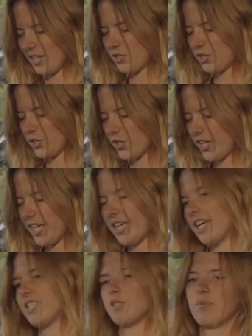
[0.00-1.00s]
a joy,
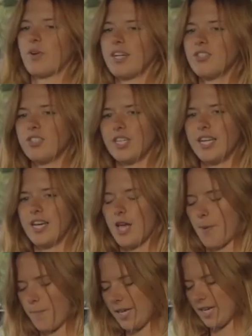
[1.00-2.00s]
a depression,
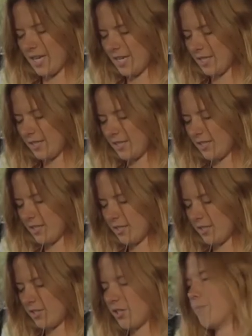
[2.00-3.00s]
a meanness.
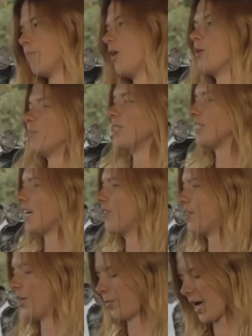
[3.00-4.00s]
Some
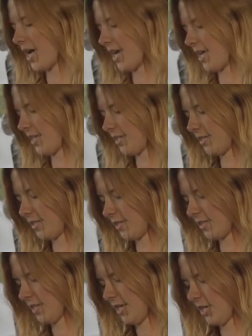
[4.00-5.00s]
momentary awareness
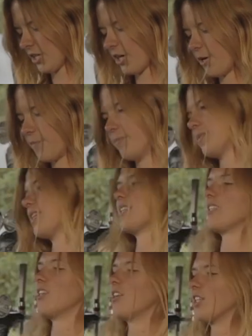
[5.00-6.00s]
comes as
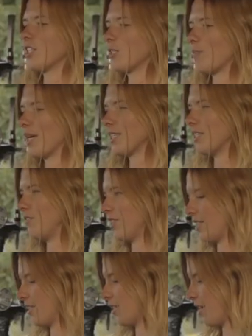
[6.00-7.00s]
an unexpected
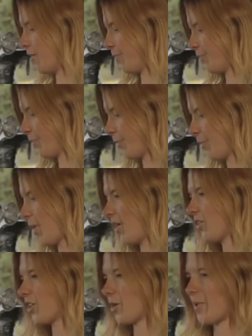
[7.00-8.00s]
visitor.
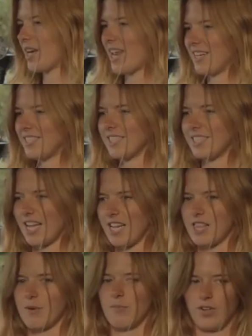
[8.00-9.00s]
Welcome and entertain
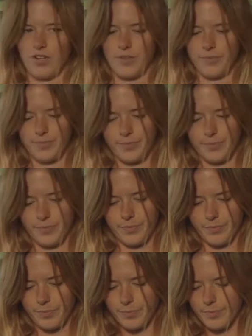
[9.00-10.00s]
them all.
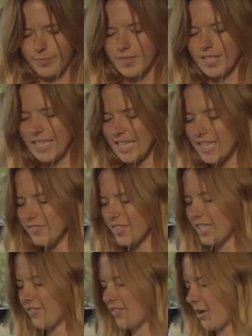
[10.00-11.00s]
Even
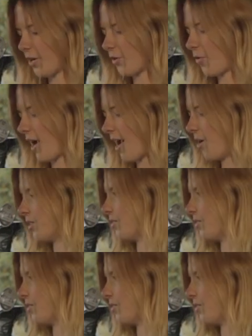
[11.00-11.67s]
if they're a crowd